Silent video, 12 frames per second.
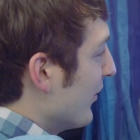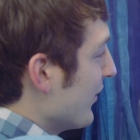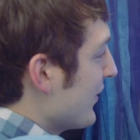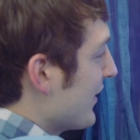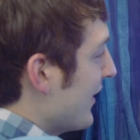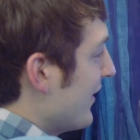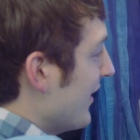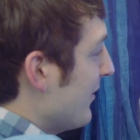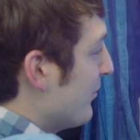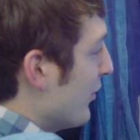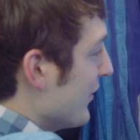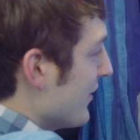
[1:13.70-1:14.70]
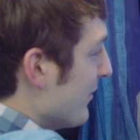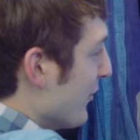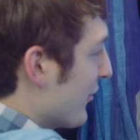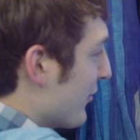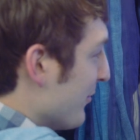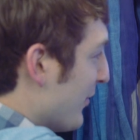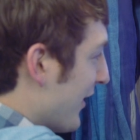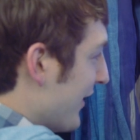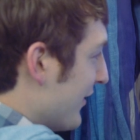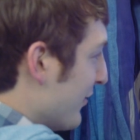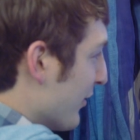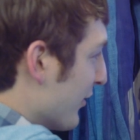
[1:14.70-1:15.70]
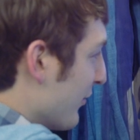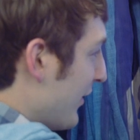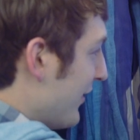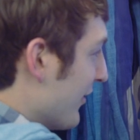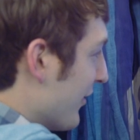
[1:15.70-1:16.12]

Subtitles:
to select only one of the